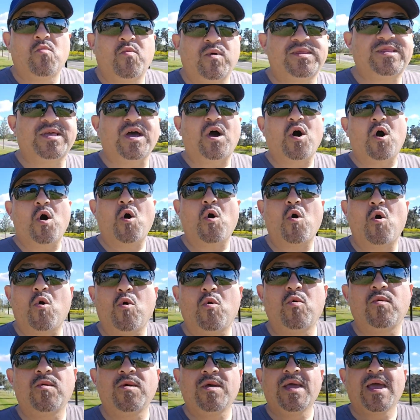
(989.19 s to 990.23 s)
with the
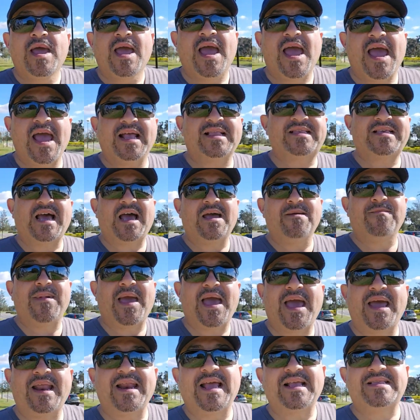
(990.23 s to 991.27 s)
whole
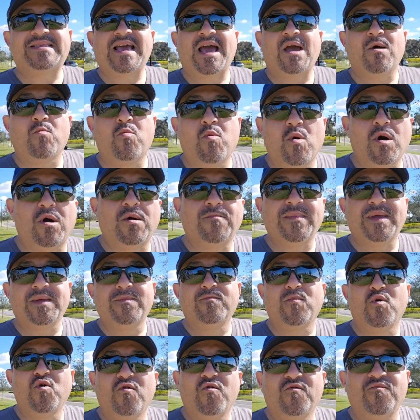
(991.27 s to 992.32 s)
anti-man,
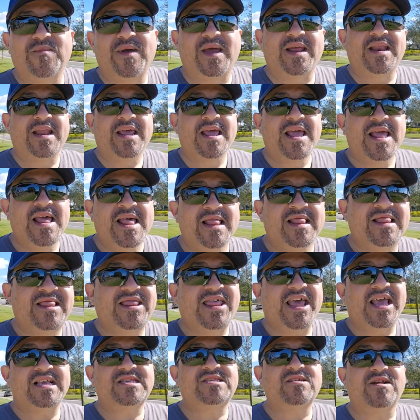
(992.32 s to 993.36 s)
anti-woman movement,
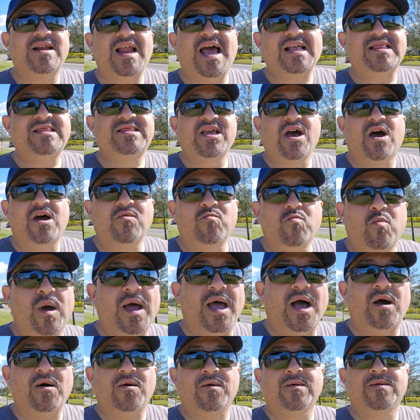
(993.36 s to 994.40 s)
things are not done
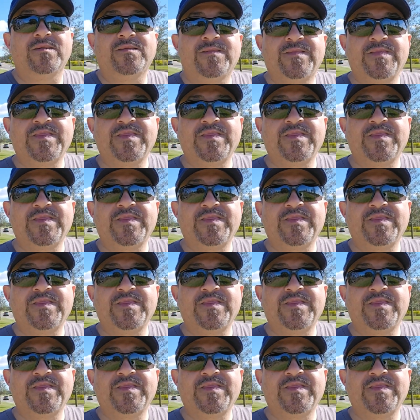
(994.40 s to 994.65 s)
well.